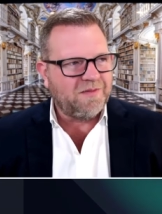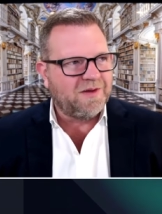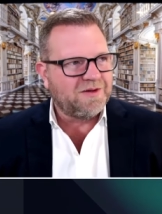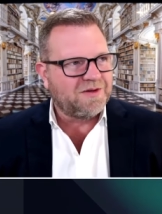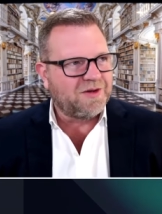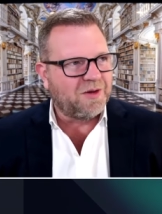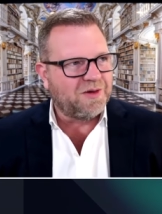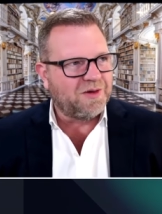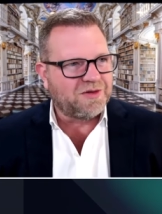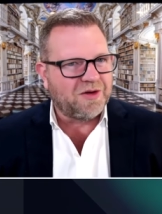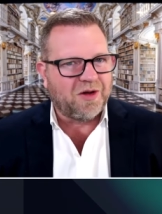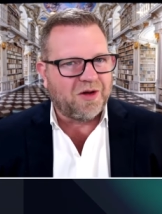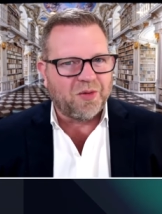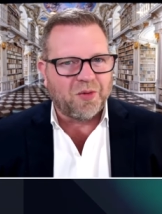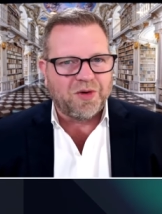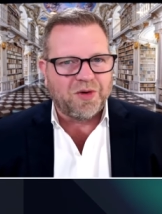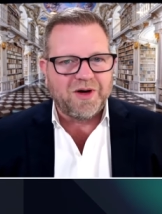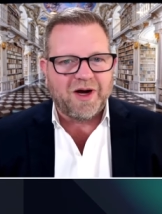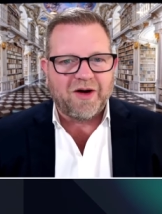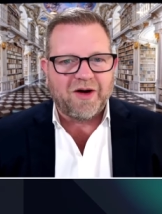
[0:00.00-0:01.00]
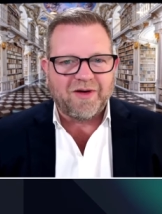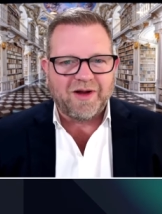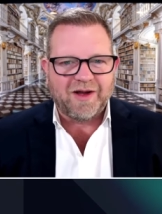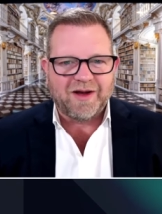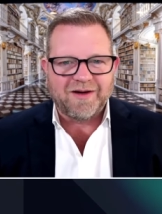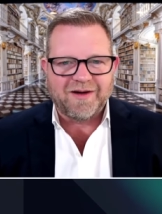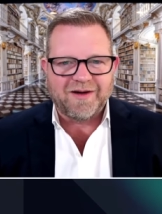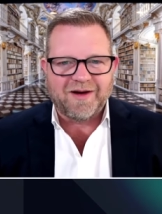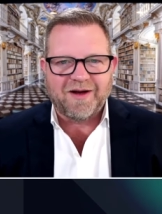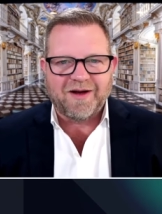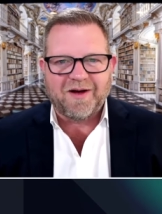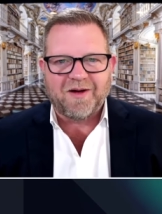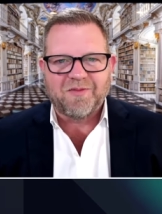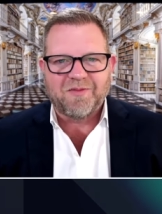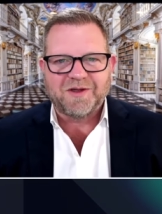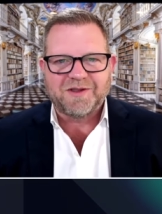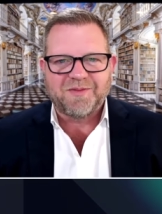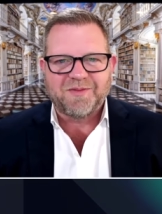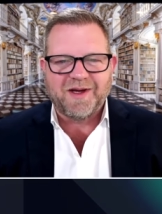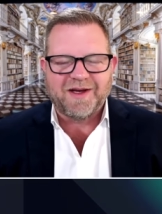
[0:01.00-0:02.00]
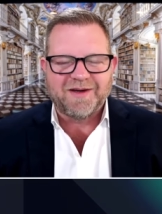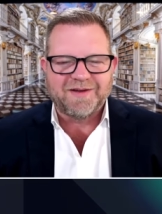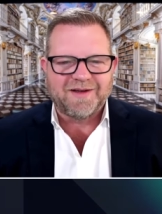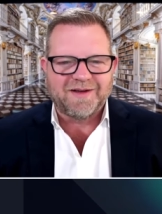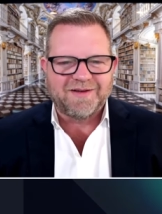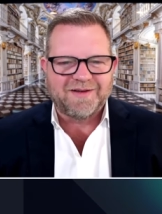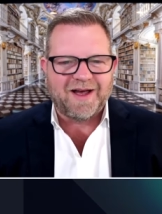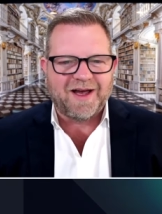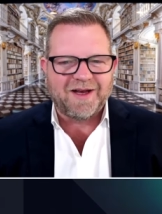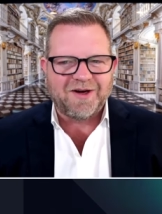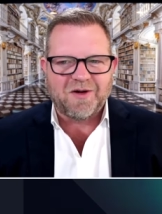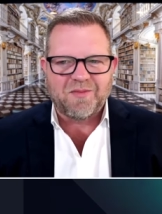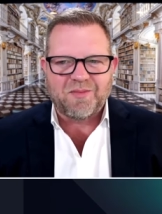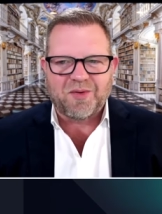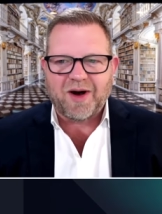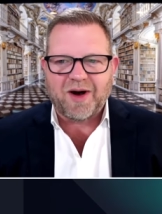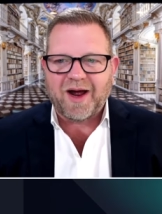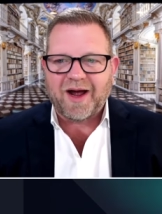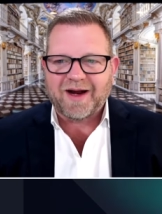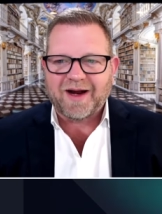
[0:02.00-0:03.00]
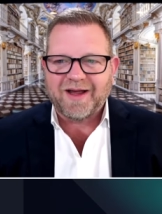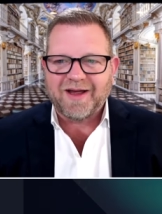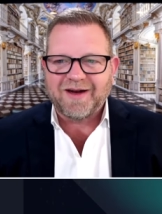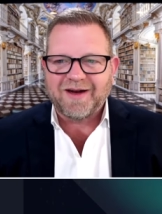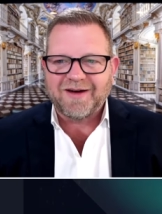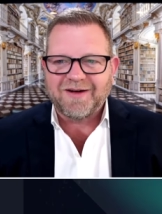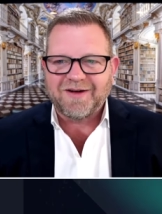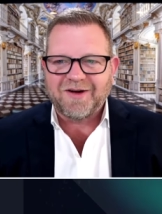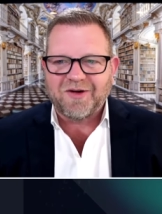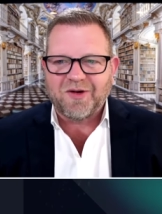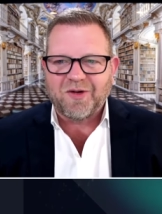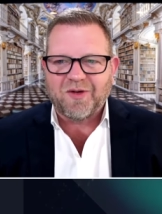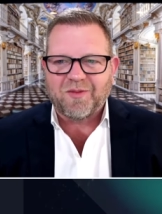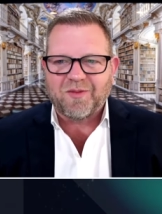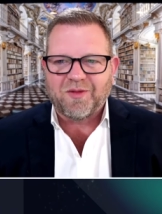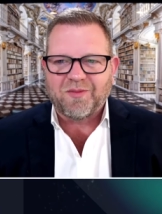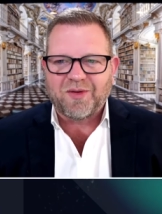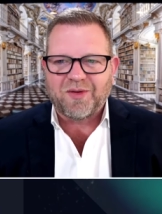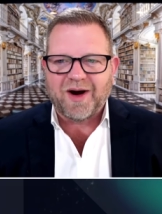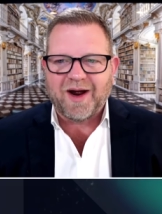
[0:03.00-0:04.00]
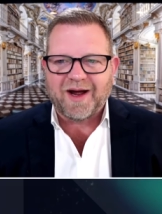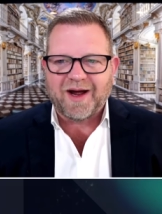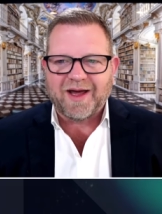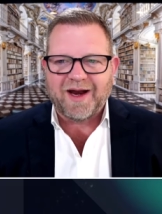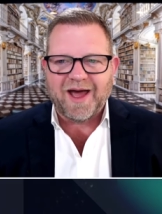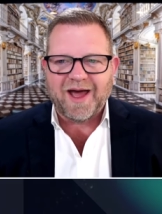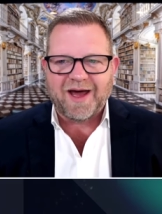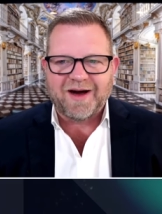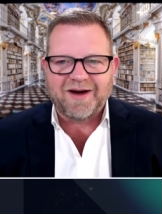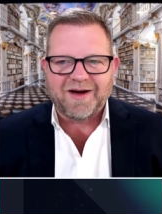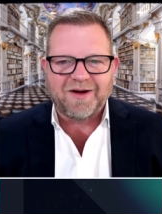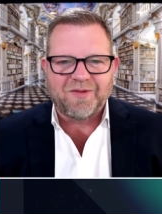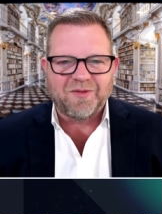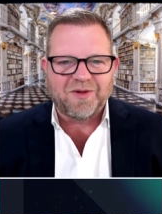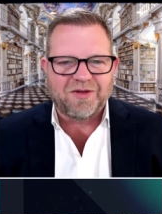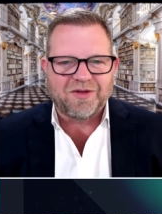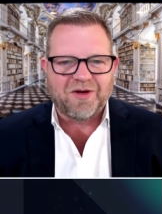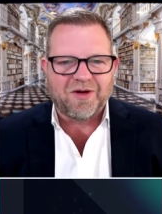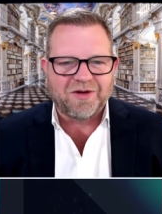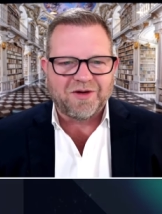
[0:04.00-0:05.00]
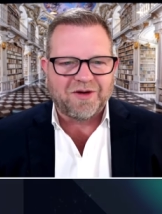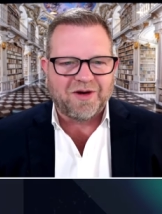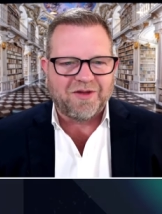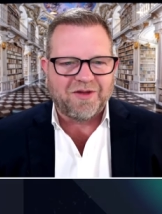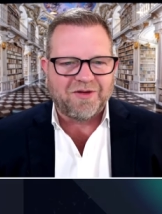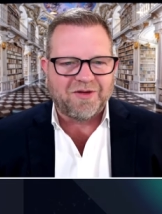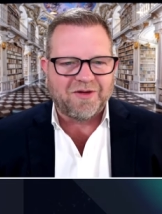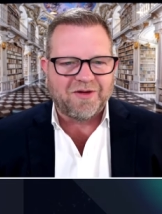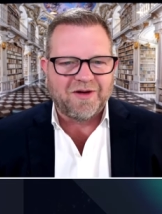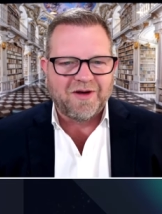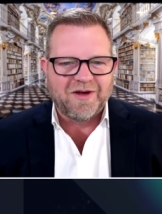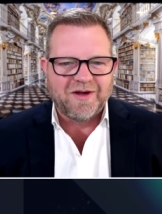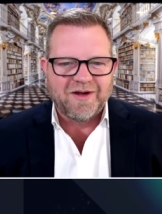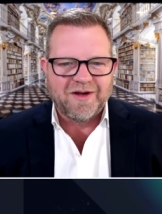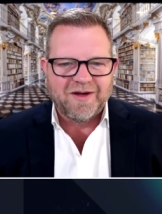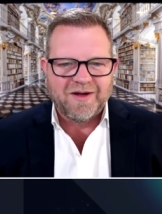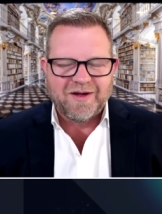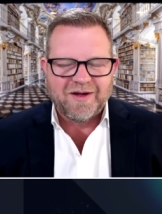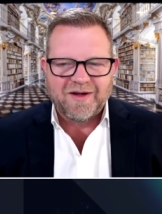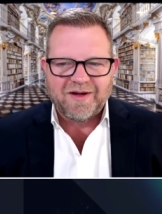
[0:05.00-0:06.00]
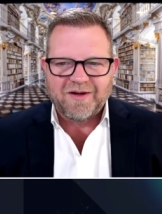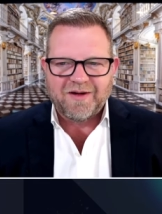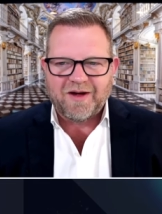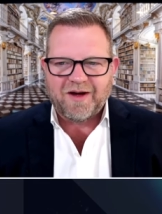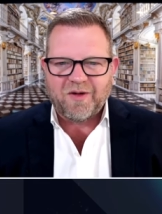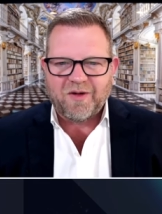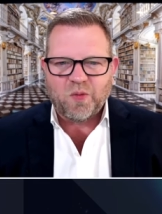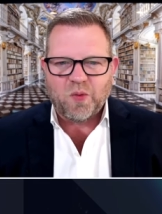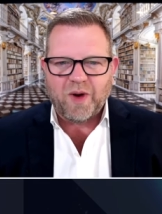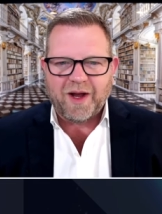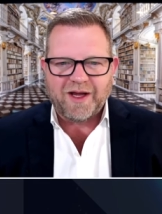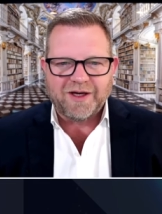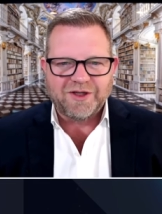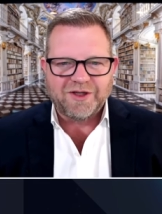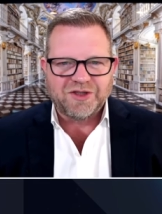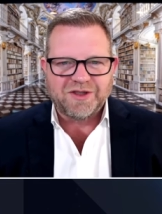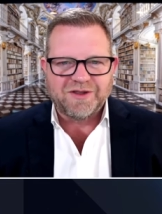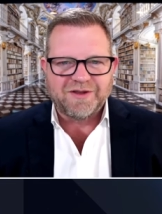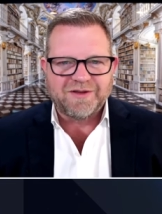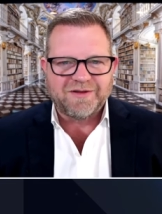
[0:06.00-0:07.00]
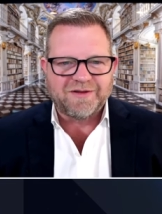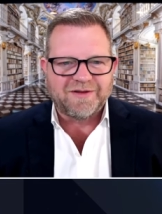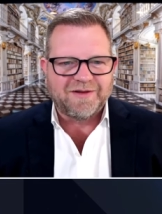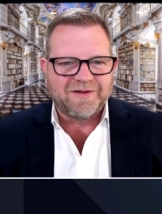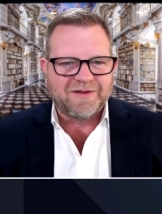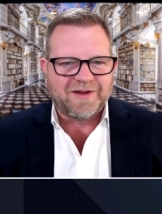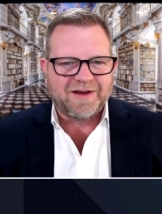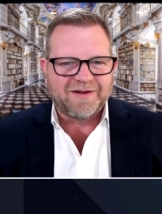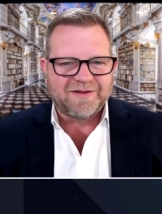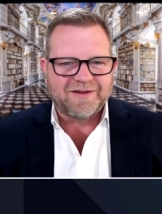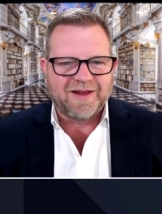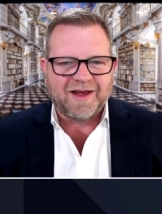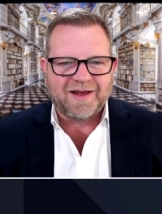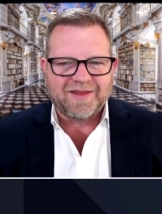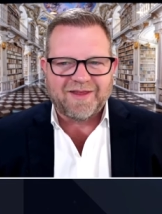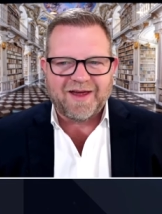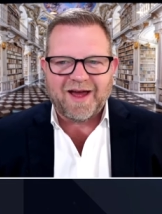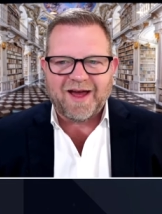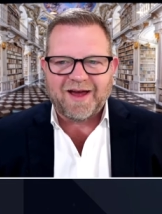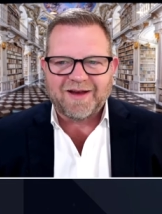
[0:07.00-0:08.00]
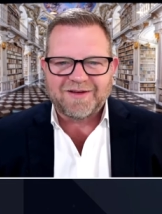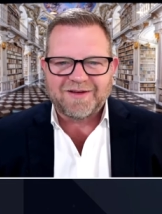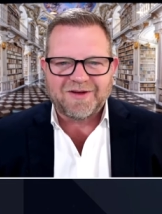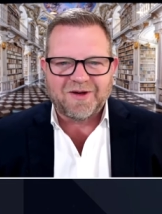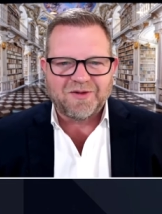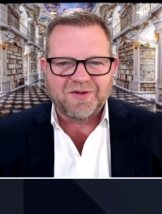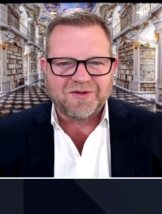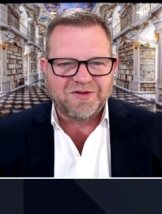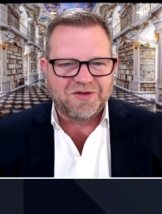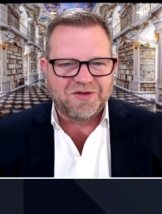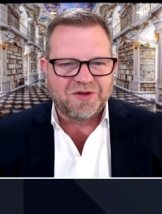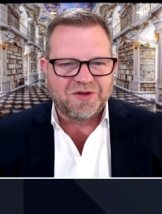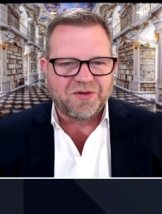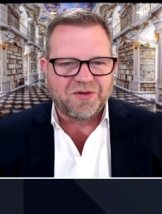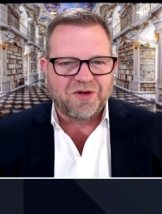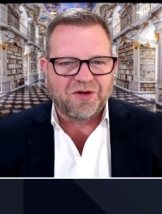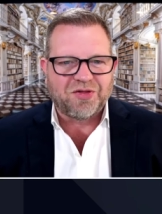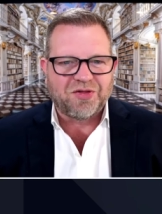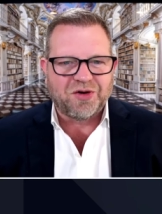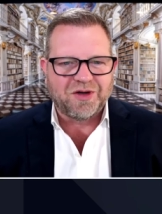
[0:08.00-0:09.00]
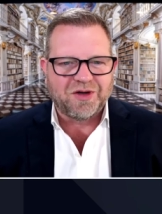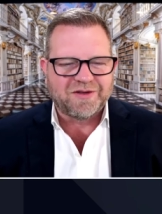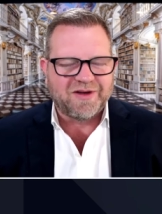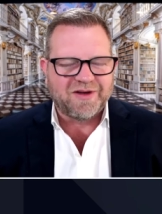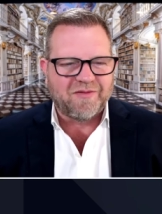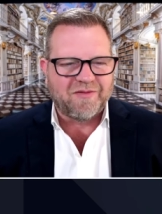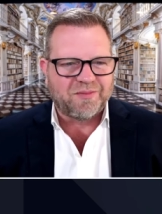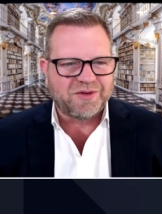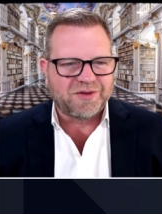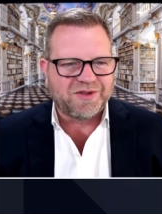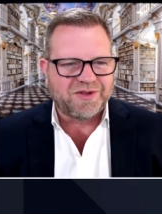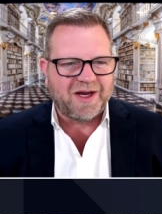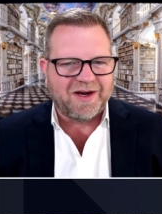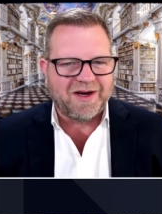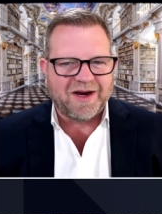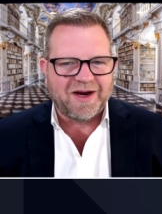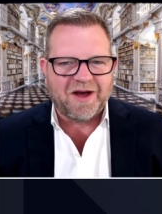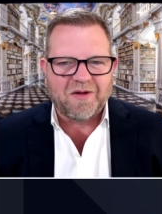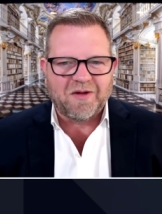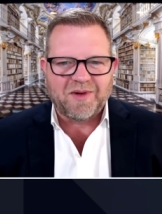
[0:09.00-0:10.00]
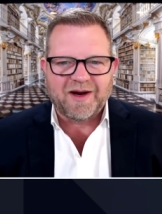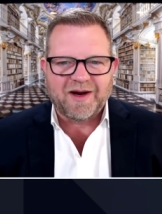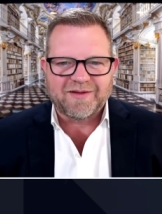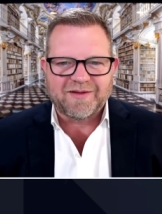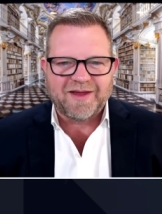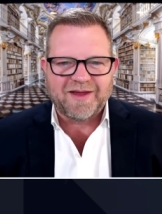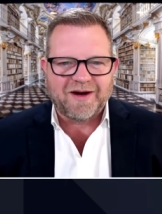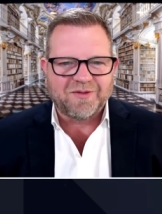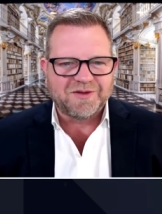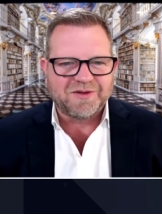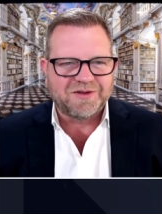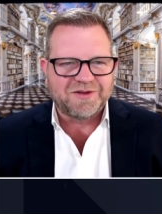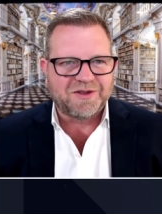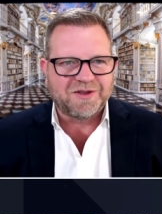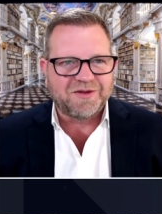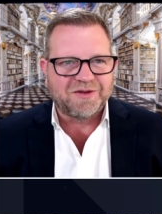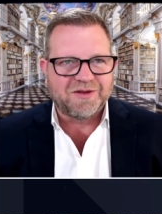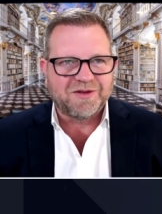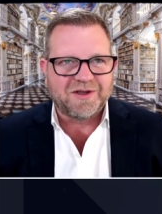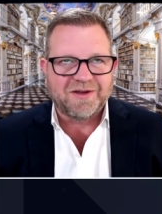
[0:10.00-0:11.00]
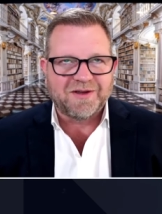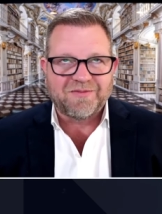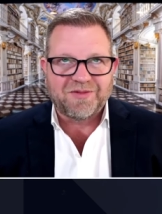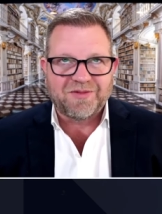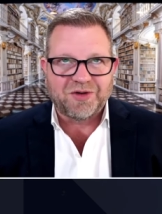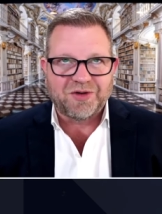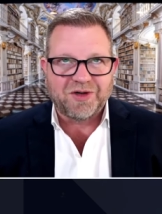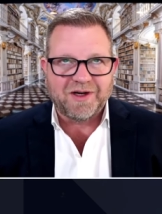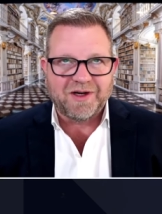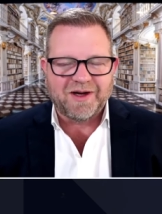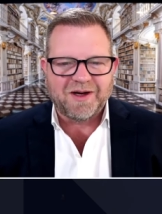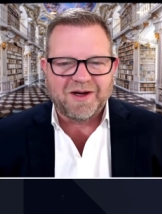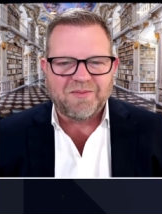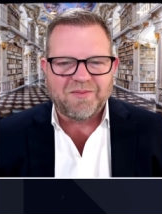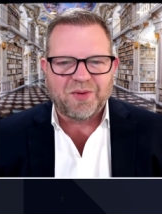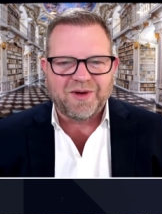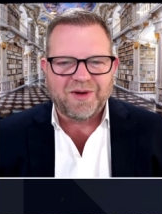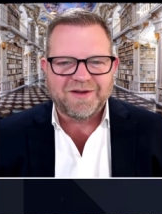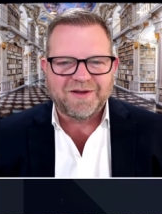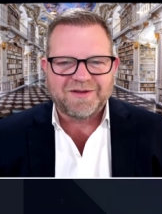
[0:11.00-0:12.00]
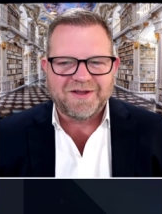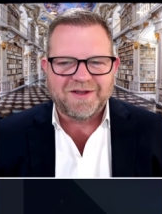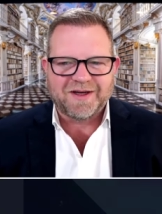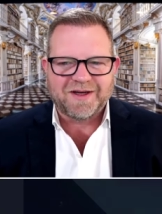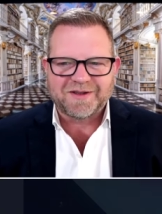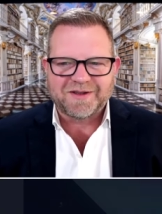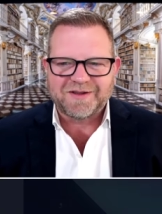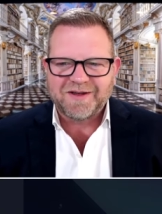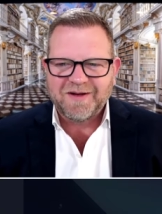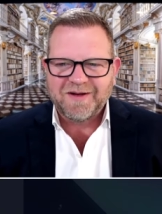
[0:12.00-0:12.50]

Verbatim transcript: so it's all ordinary income which means it's at your bracket your normal bracket added in with all your other uh, wages and things like that so it's 0 to 37% now back then it was 0 to 39.6